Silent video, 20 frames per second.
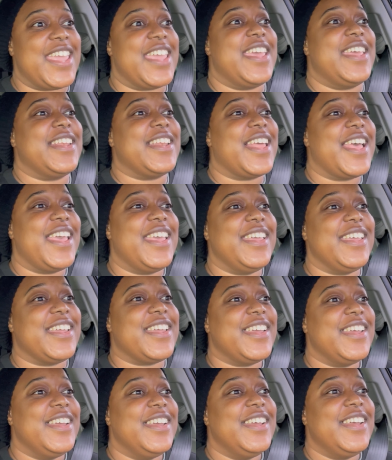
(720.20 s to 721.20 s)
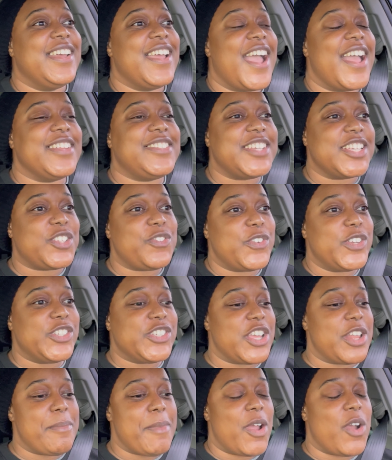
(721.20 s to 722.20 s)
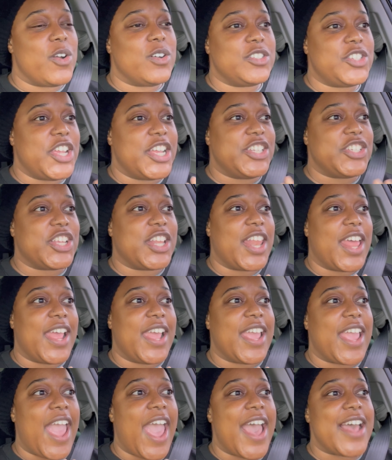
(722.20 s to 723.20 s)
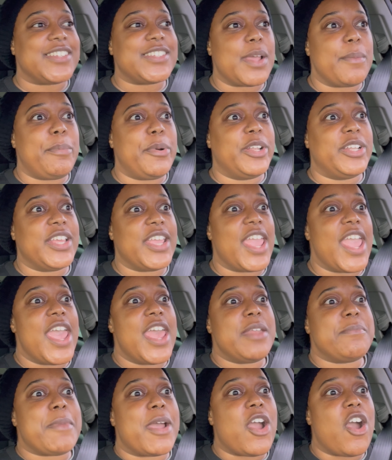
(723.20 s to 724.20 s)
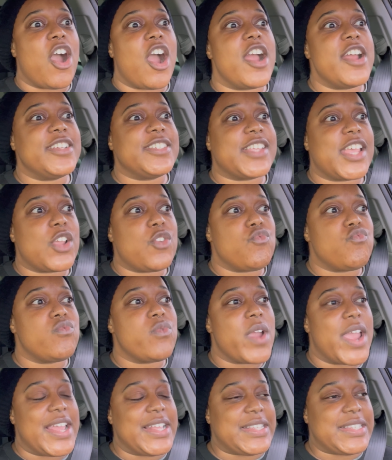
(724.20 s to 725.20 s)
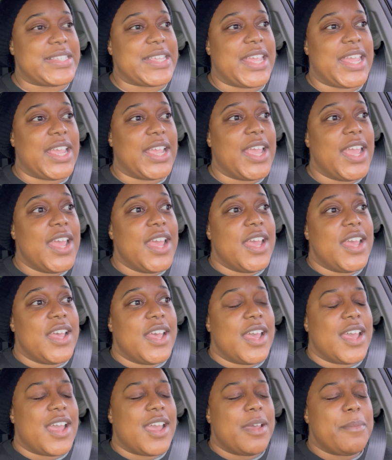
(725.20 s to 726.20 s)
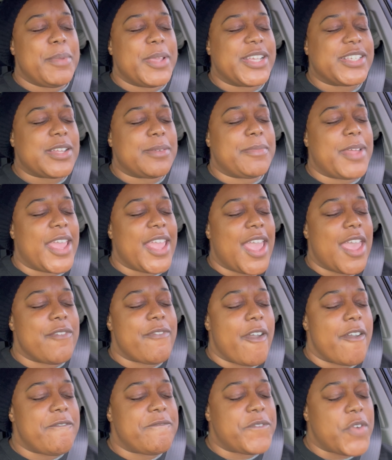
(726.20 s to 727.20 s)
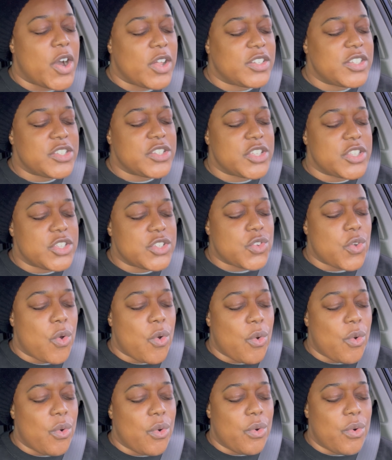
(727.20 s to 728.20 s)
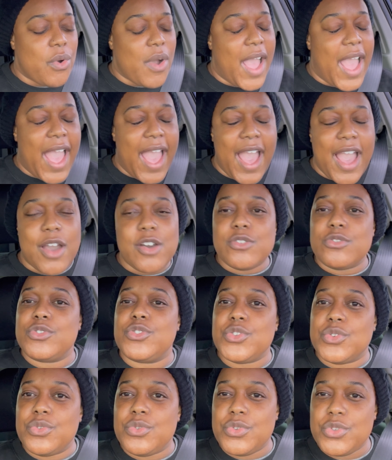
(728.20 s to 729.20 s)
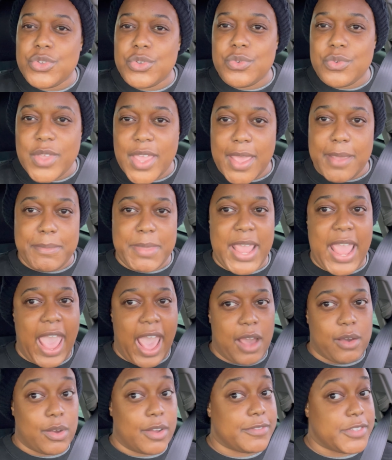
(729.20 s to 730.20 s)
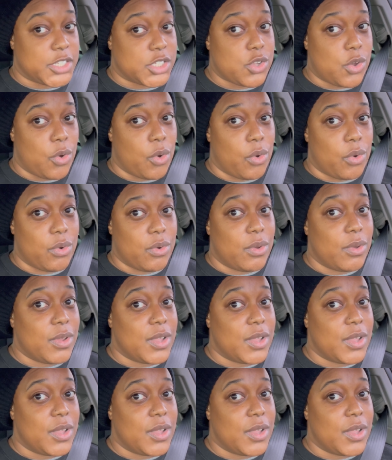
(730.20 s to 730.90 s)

it. Like, I just finished getting my oil change, and like, as I'm pulling in, my heart is like racing, because I'm like, if I fall into this hole, how do you get me out of this hole?